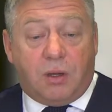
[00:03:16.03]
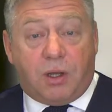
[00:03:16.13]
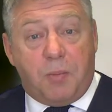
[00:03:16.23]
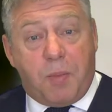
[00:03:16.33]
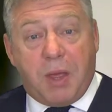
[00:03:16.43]

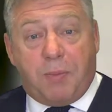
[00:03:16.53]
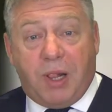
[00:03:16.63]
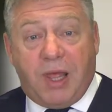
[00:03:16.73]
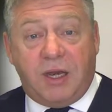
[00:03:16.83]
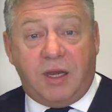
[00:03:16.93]
Okay, my
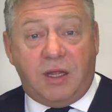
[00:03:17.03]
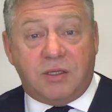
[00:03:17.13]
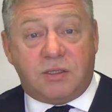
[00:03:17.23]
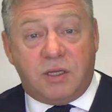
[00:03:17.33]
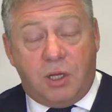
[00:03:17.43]
planning
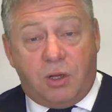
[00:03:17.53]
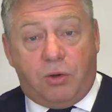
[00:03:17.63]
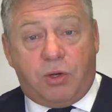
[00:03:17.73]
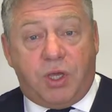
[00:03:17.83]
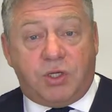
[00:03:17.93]
is,
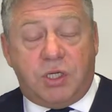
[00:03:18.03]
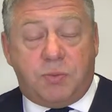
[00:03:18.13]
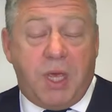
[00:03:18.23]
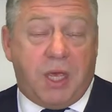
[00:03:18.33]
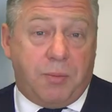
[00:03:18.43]
okay, she's
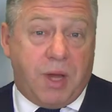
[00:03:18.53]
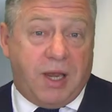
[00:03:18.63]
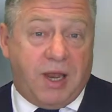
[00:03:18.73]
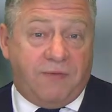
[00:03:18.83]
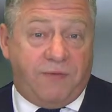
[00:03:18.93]
making my
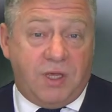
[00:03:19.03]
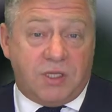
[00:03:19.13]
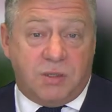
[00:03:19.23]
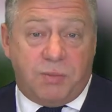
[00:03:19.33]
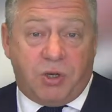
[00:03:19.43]
life
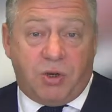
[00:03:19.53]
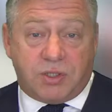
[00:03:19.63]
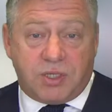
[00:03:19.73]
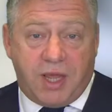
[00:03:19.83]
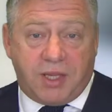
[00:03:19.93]
easy
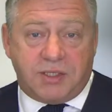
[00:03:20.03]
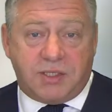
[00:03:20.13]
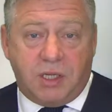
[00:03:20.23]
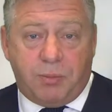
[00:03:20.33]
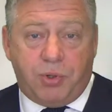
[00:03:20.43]
because I can
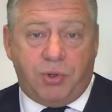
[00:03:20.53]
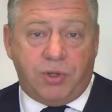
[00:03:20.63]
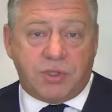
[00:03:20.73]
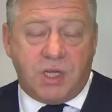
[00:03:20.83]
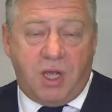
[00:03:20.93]
see a
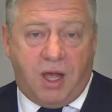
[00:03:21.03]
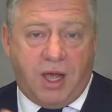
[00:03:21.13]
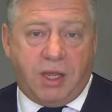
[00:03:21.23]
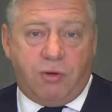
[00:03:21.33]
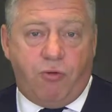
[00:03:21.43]
purse,
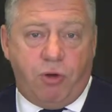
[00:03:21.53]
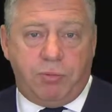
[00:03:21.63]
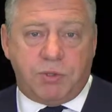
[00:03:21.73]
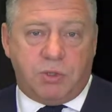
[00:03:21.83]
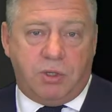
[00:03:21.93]
I can run
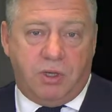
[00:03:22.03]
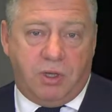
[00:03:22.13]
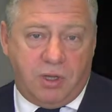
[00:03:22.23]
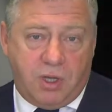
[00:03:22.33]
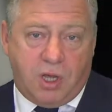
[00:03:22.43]
up to her,